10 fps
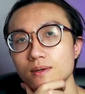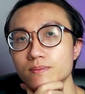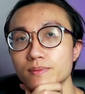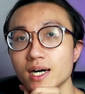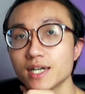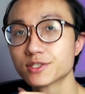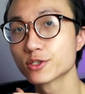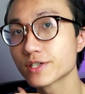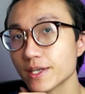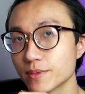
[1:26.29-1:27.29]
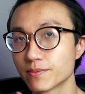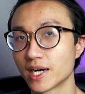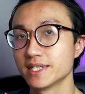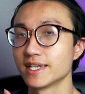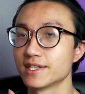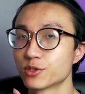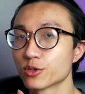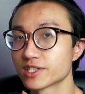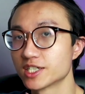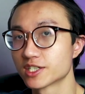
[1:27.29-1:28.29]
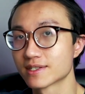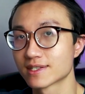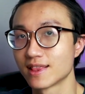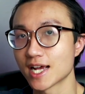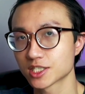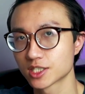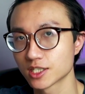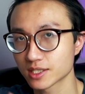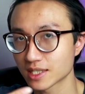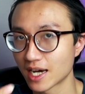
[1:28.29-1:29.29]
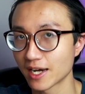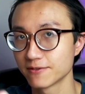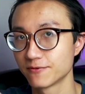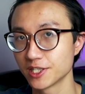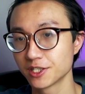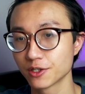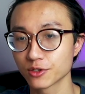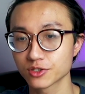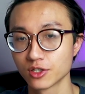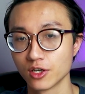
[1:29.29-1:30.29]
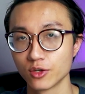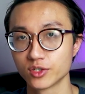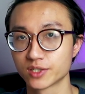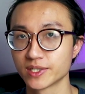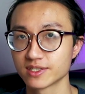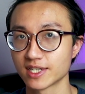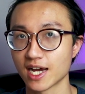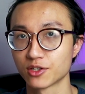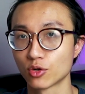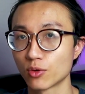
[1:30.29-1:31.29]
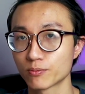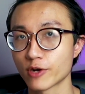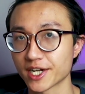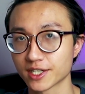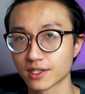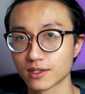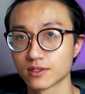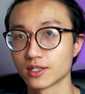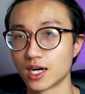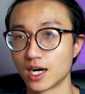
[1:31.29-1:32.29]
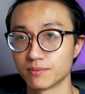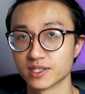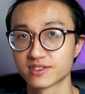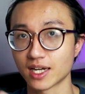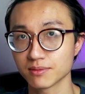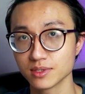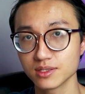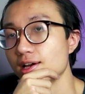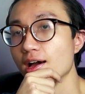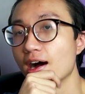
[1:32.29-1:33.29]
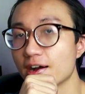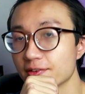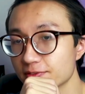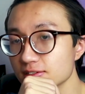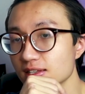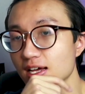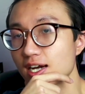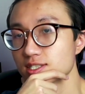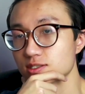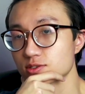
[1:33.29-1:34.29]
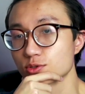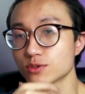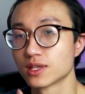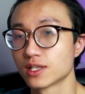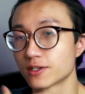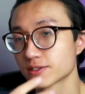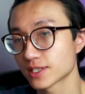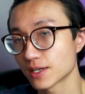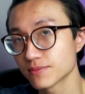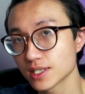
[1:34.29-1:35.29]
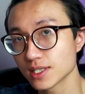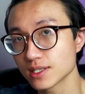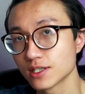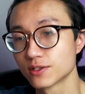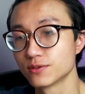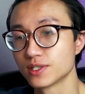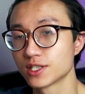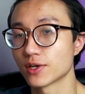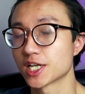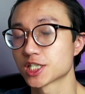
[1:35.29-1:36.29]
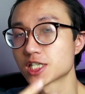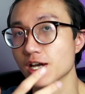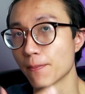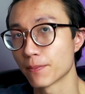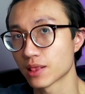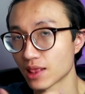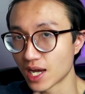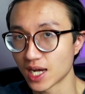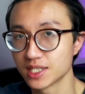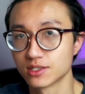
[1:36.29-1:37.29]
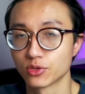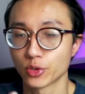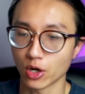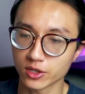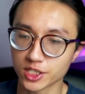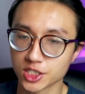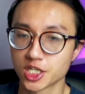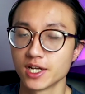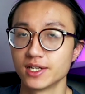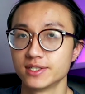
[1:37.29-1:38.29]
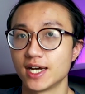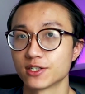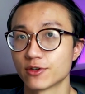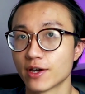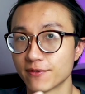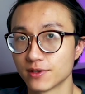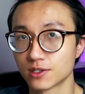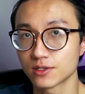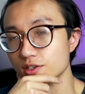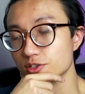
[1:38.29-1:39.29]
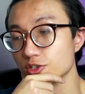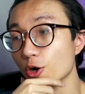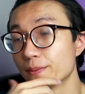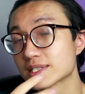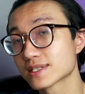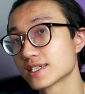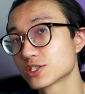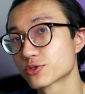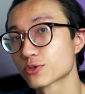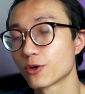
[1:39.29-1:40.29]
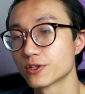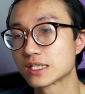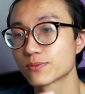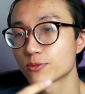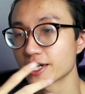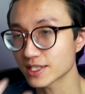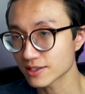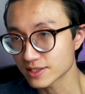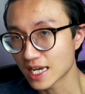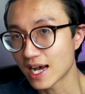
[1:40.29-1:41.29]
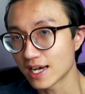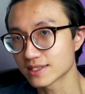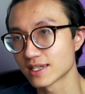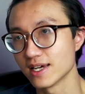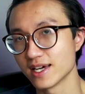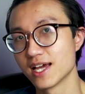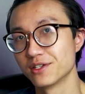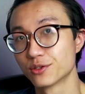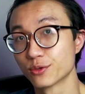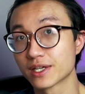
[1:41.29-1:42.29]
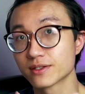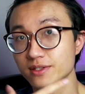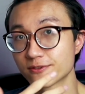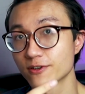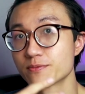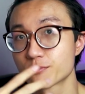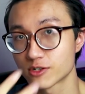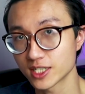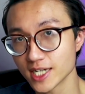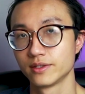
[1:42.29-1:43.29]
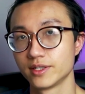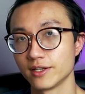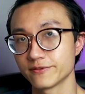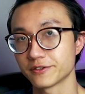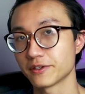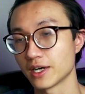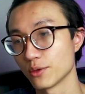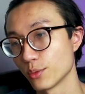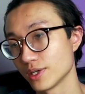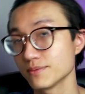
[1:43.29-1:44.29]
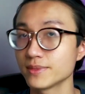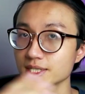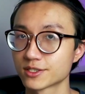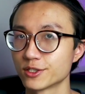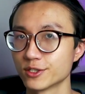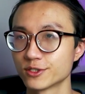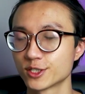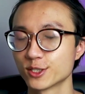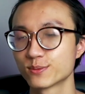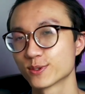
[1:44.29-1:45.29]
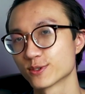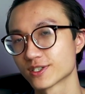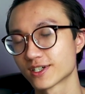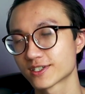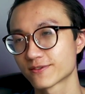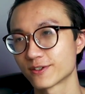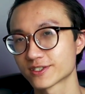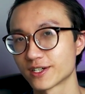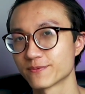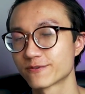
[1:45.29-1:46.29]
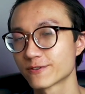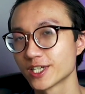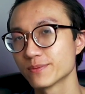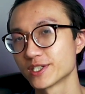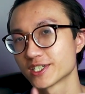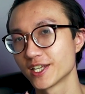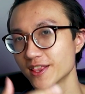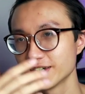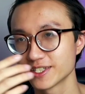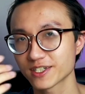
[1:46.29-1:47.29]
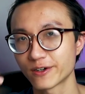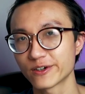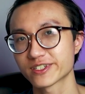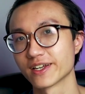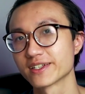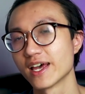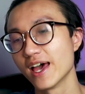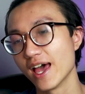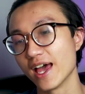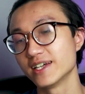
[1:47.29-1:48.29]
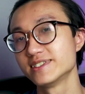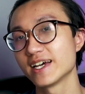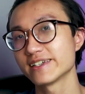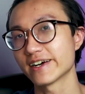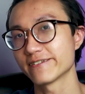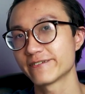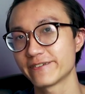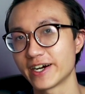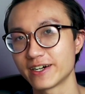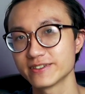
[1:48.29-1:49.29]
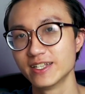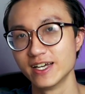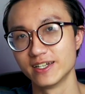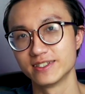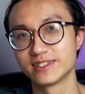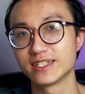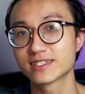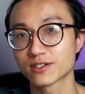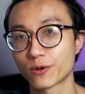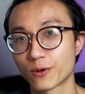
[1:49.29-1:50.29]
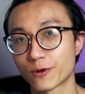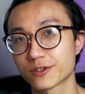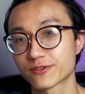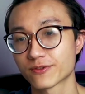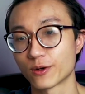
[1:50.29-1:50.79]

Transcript: But do keep in mind that those are just lecture kind videos, which means there are no practical assignments. I feel like to learn something, you need to actually apply the knowledge that you have learned. So basically through coding practical tasks and doing different projects. Therefore, I went back to YouTube to search for some free machine learning courses. And then I found this course from